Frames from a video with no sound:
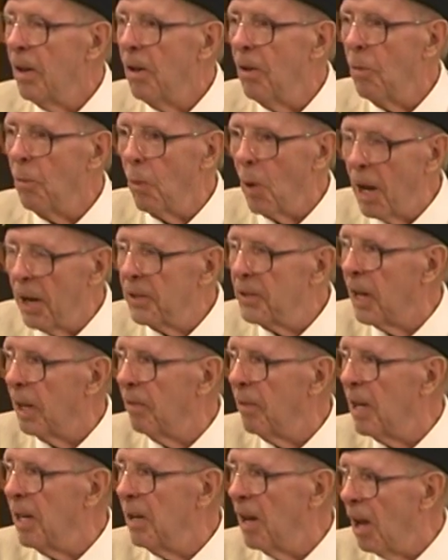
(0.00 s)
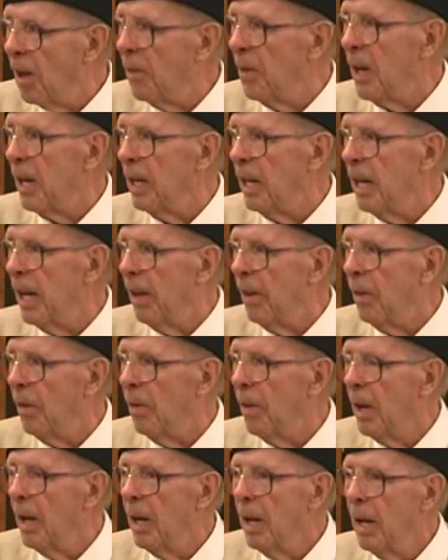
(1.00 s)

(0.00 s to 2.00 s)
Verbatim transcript: relatively nothing in,